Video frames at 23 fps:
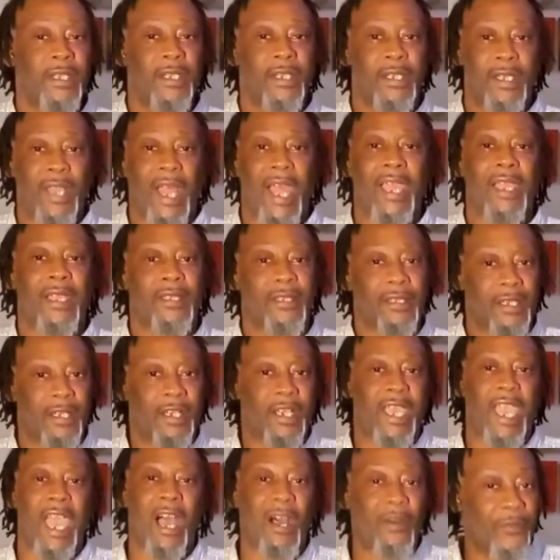like
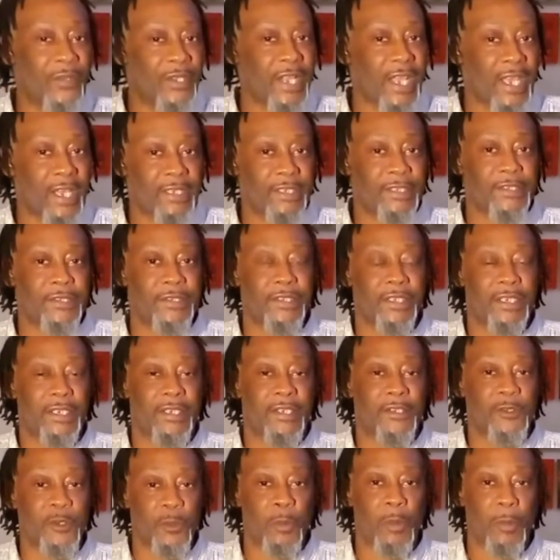Calvin Ellis
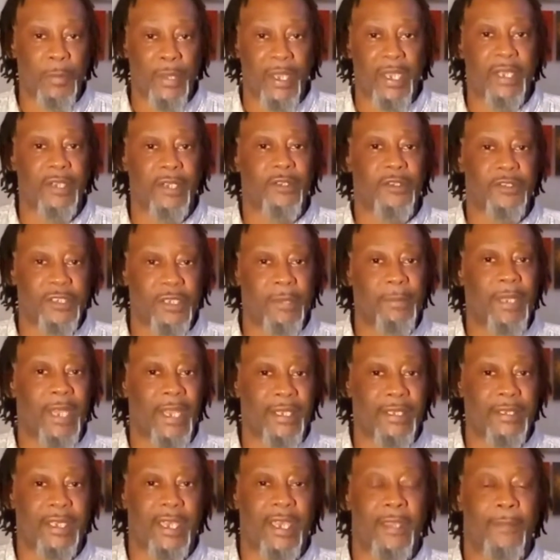Superman or something like
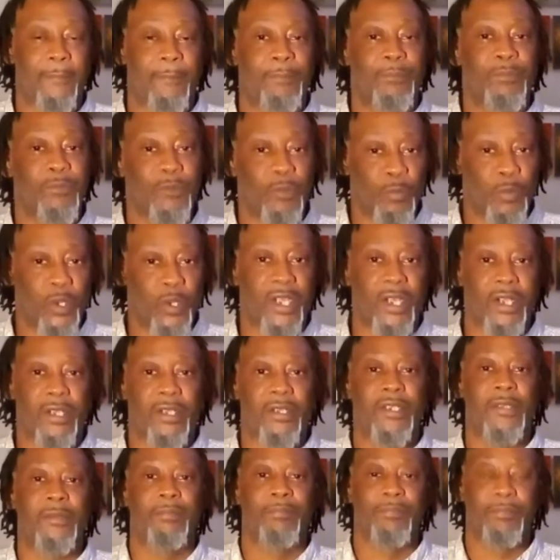that, where
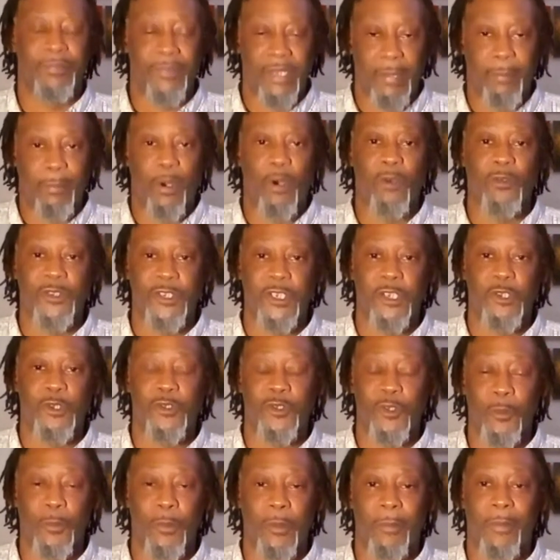they're both still
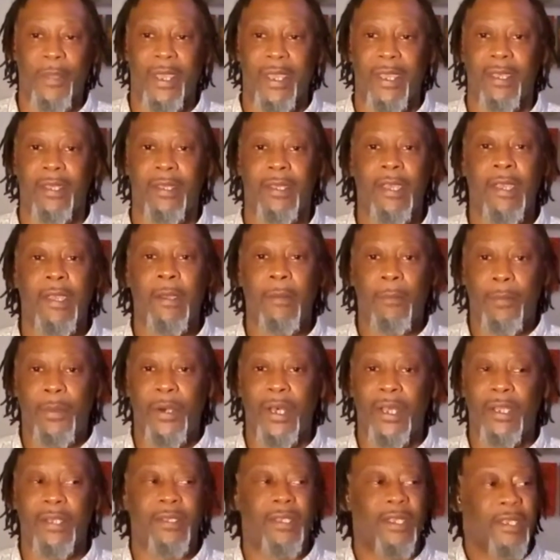Superman,
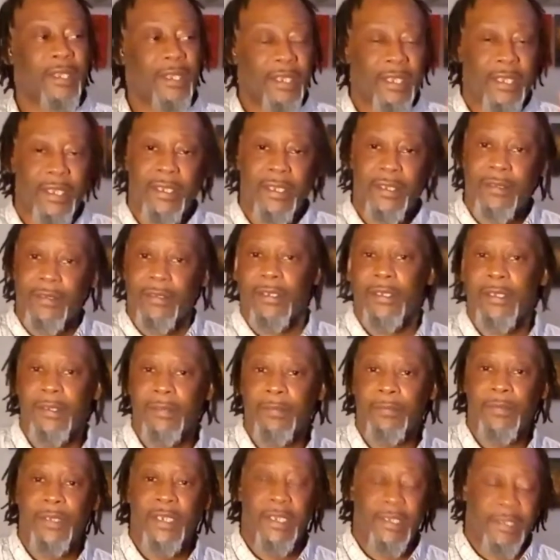but
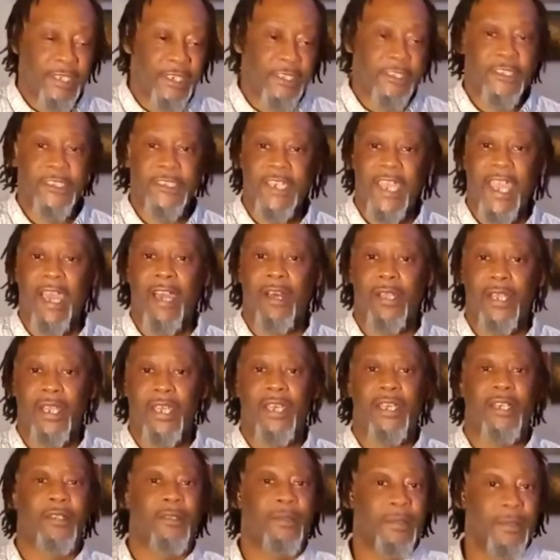this is
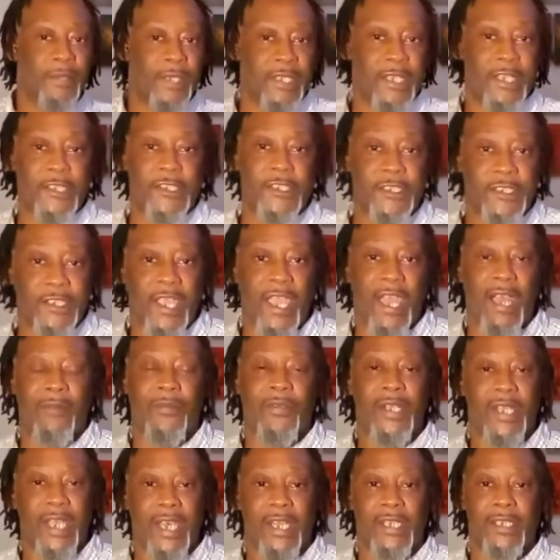Kal-El and this is
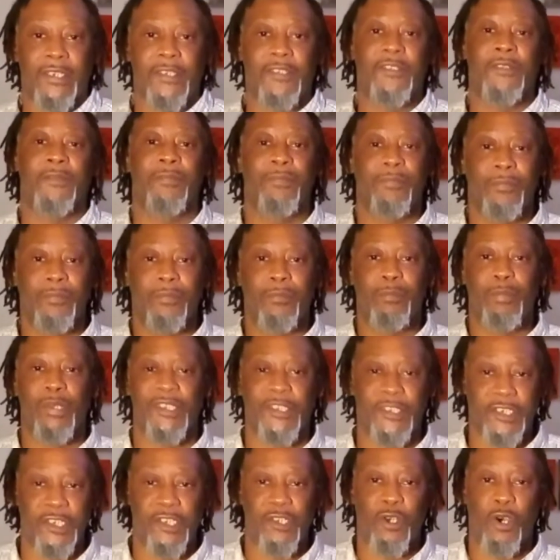Calvin Ellis, but
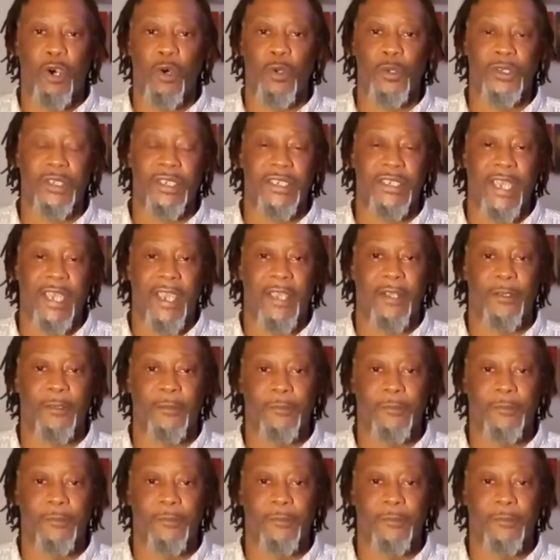still holds the title.